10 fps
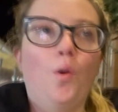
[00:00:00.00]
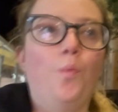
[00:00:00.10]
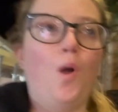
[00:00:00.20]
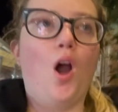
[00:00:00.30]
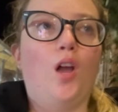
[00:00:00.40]

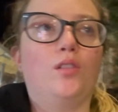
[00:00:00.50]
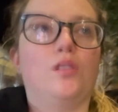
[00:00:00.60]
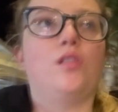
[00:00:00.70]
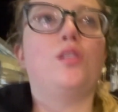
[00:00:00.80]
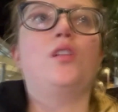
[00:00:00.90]
was
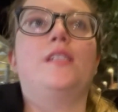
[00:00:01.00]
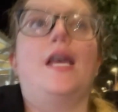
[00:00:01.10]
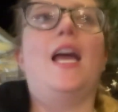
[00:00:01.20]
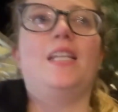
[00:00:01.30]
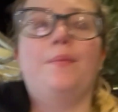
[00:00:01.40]

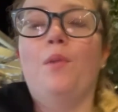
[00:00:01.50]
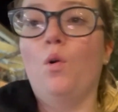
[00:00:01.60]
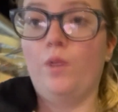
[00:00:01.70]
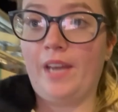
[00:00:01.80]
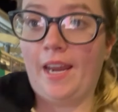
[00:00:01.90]
Saturday
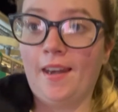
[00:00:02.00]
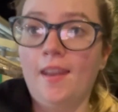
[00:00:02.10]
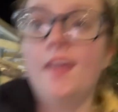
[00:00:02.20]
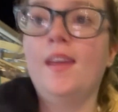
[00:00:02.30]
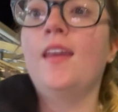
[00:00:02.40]
morning,
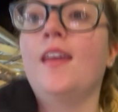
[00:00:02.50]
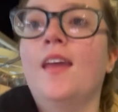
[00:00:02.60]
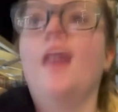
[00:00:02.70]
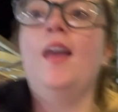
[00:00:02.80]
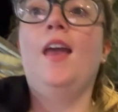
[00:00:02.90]

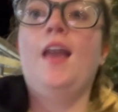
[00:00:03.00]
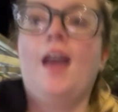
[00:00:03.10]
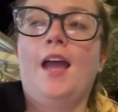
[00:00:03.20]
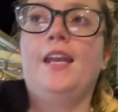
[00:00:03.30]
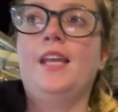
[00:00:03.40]

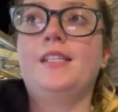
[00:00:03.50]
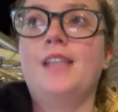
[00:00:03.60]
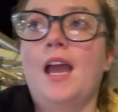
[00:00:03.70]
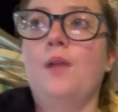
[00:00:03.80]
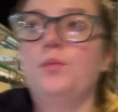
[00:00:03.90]
and it is now